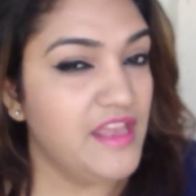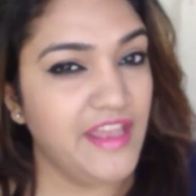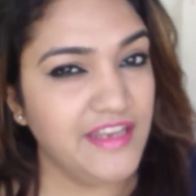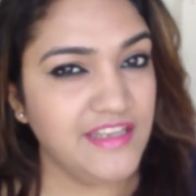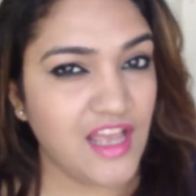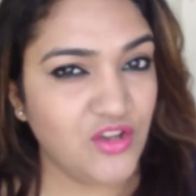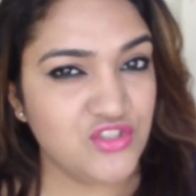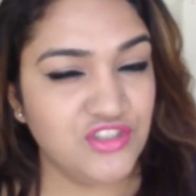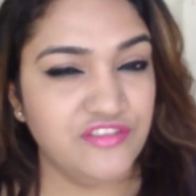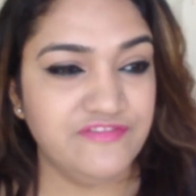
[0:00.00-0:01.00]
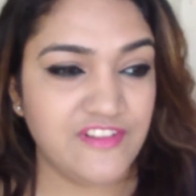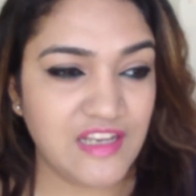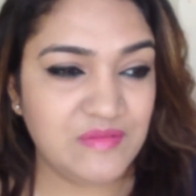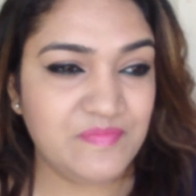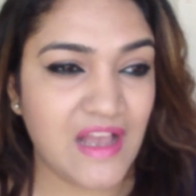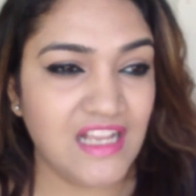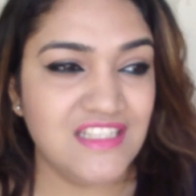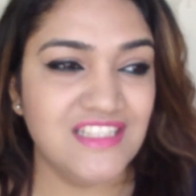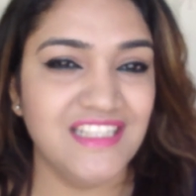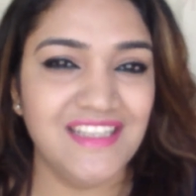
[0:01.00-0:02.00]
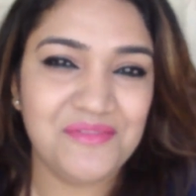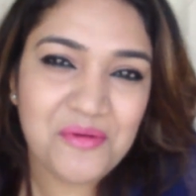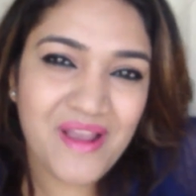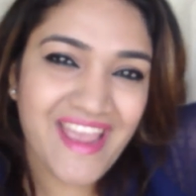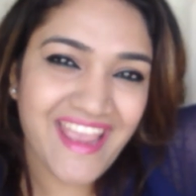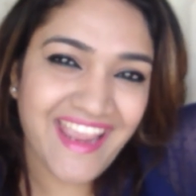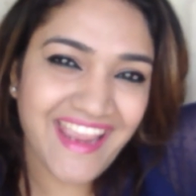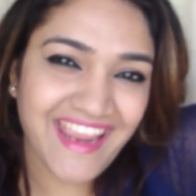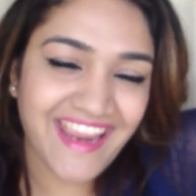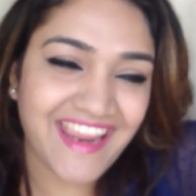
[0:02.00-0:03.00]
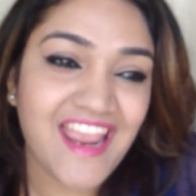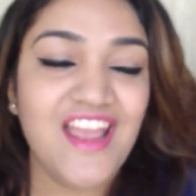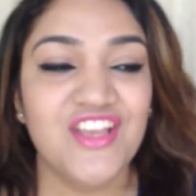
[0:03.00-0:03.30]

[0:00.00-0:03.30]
And now to the fun part, to the giveaway.